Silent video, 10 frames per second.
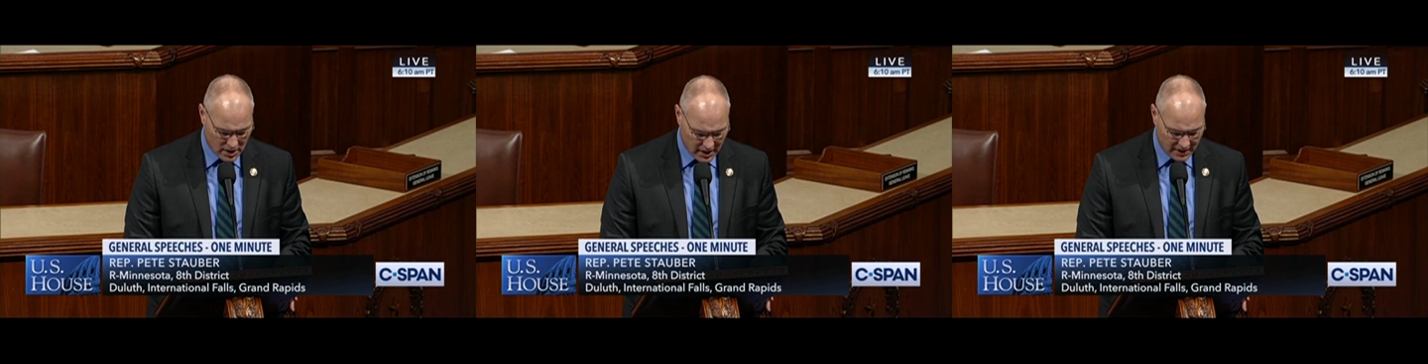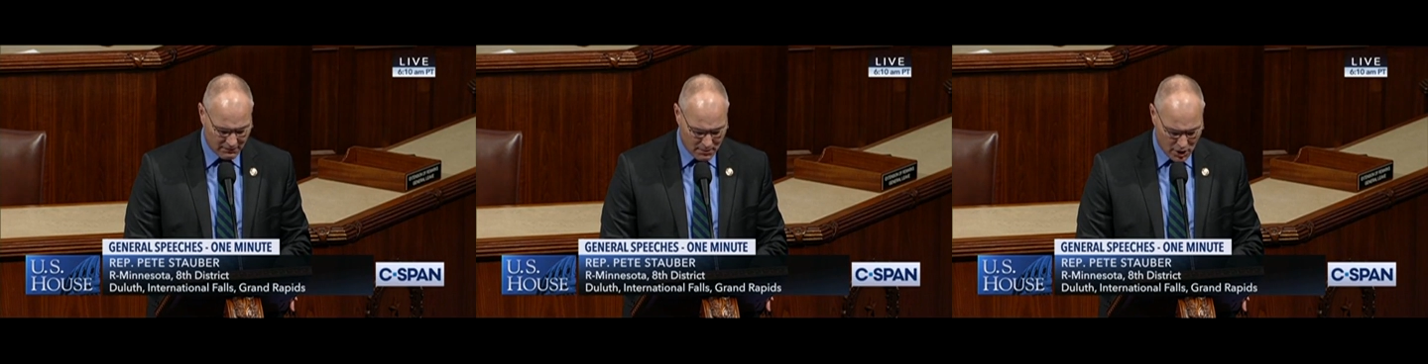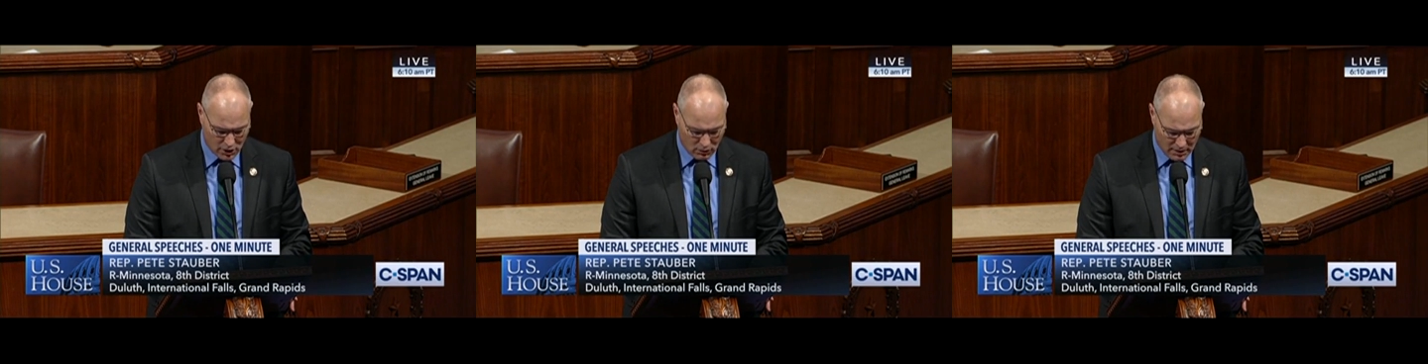Native
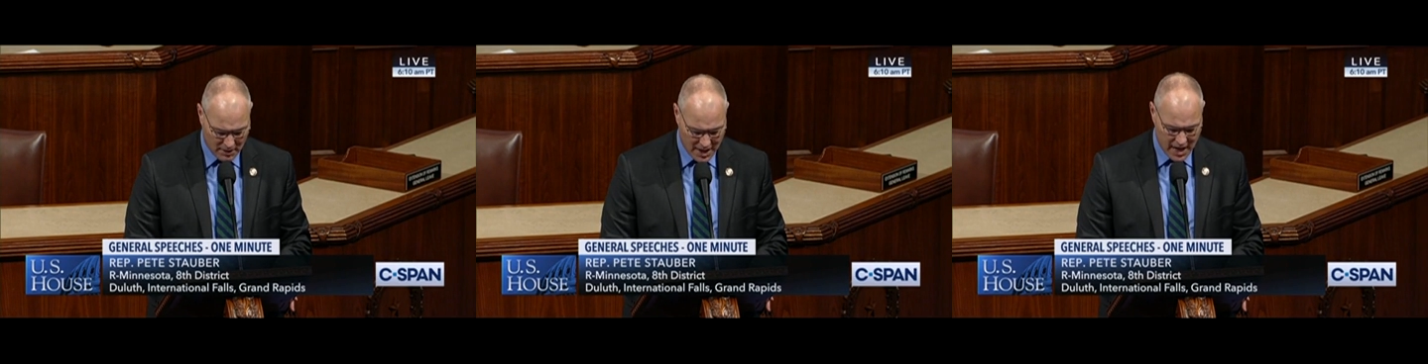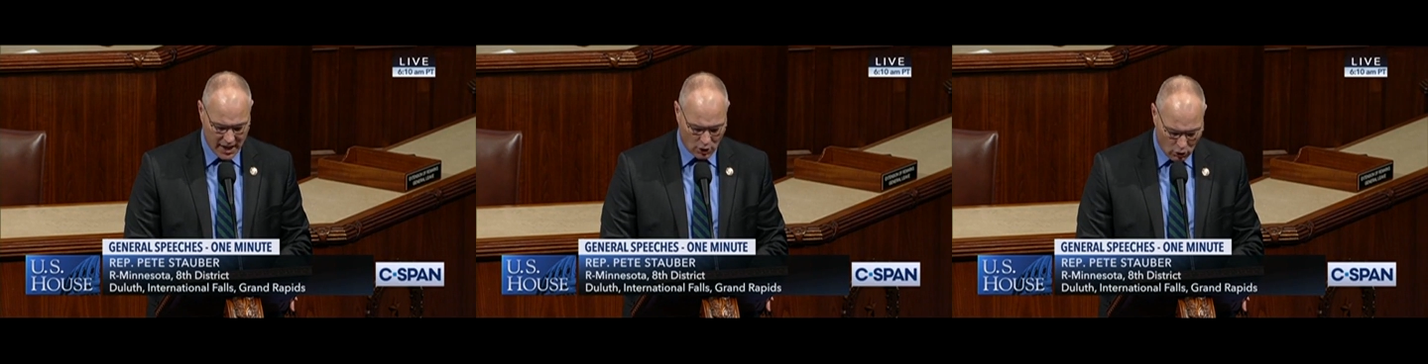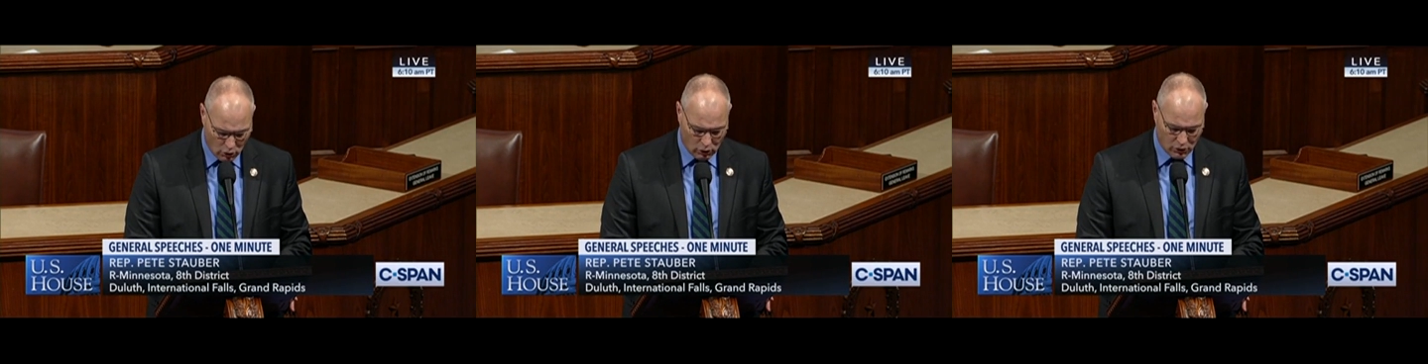American women and
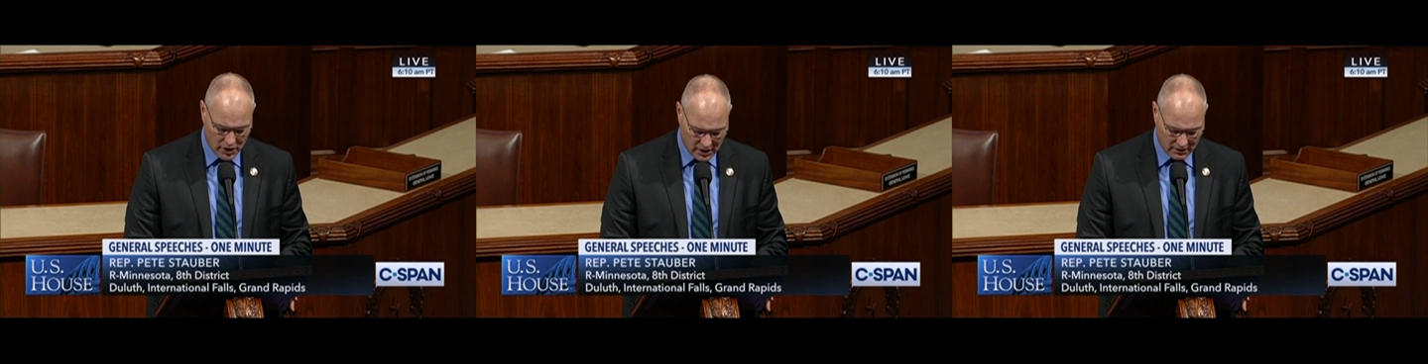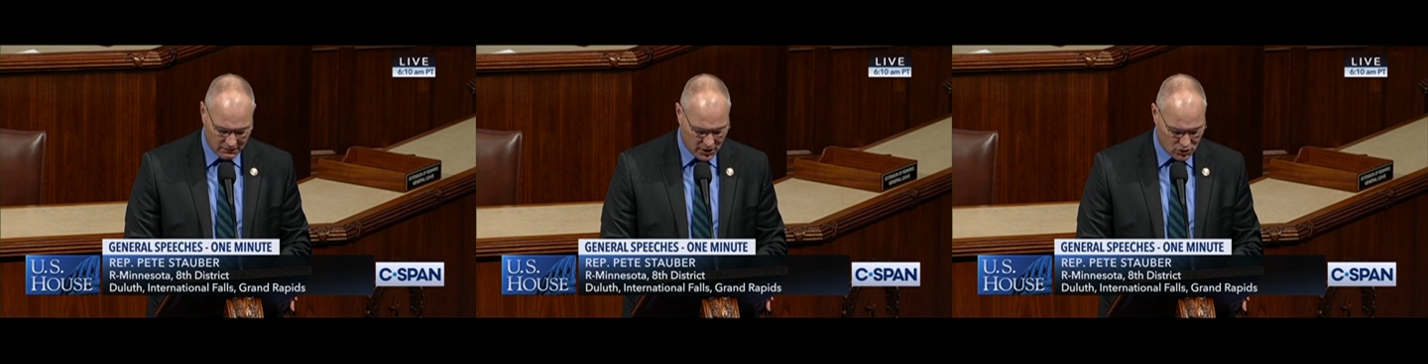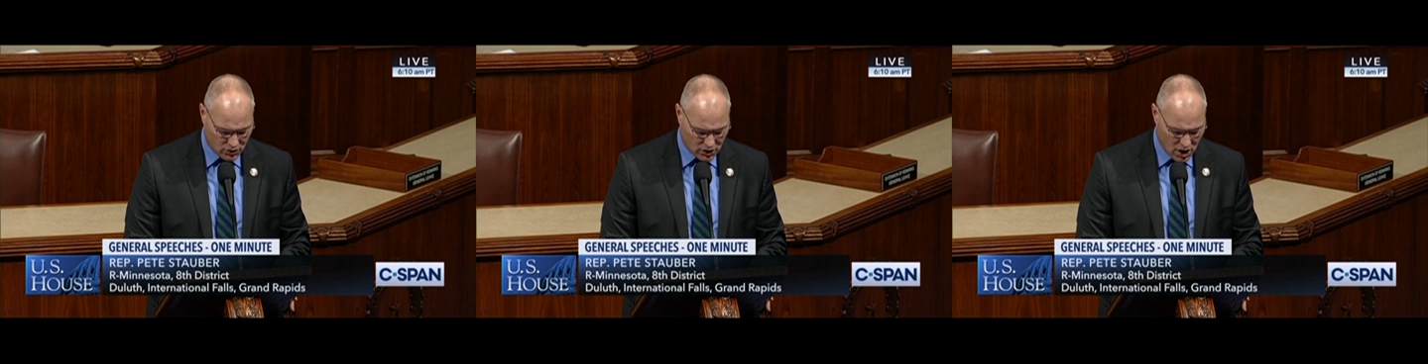hold the
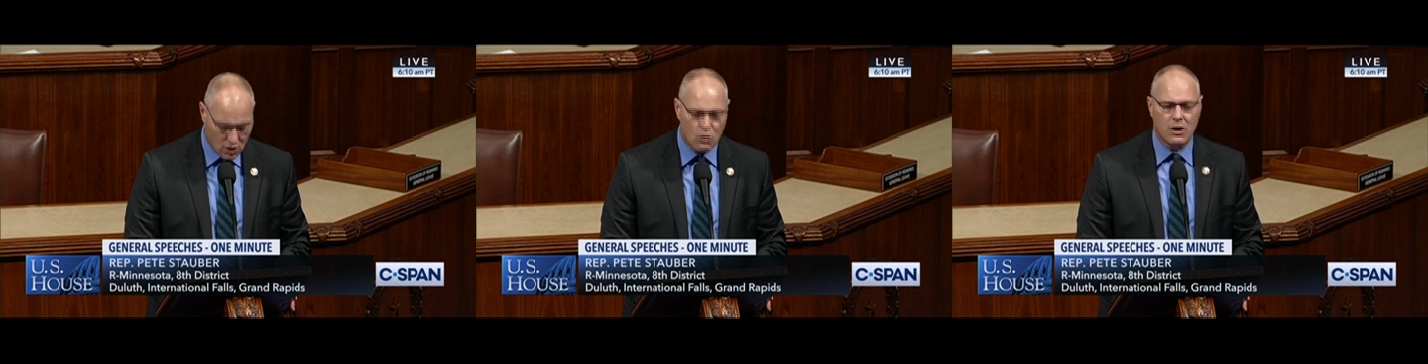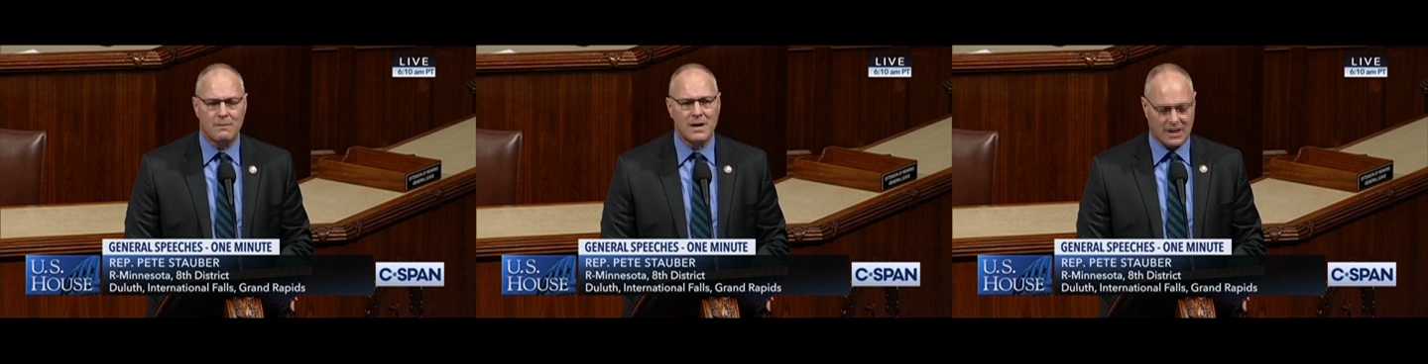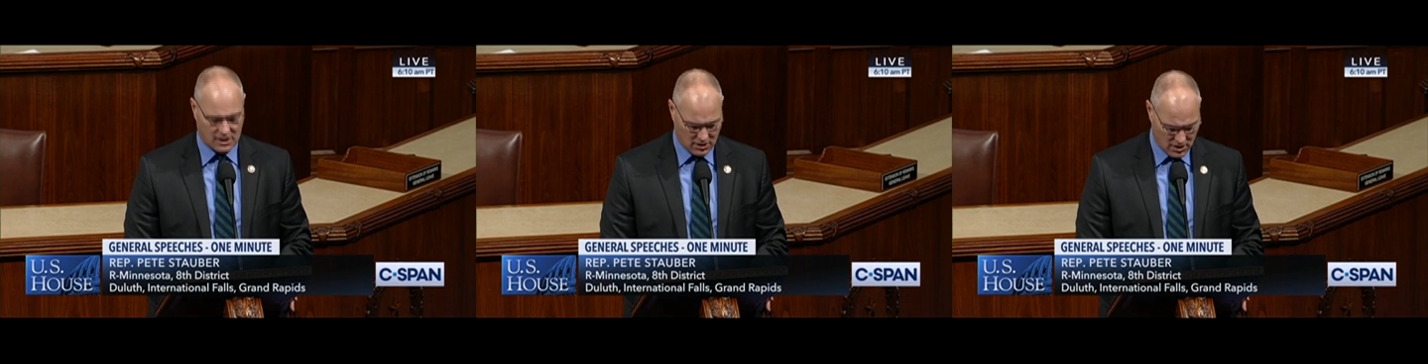individuals who
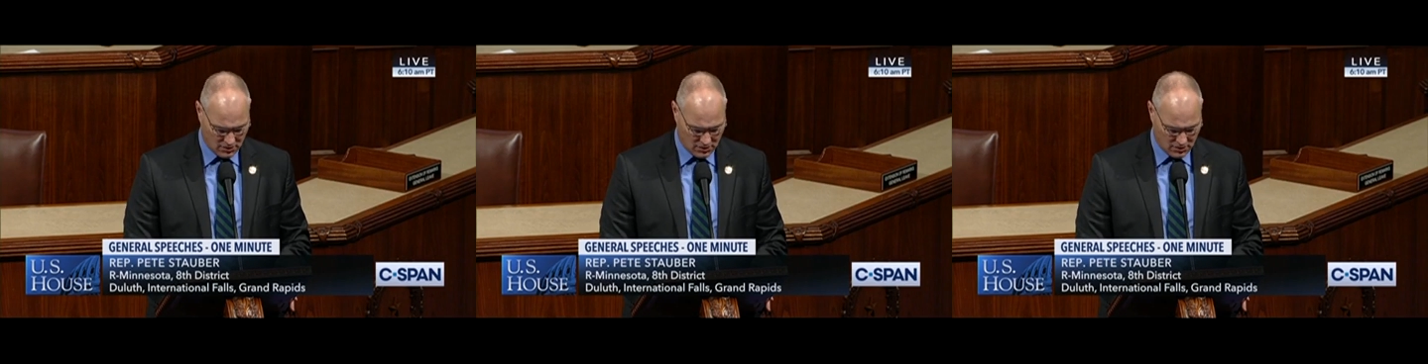commit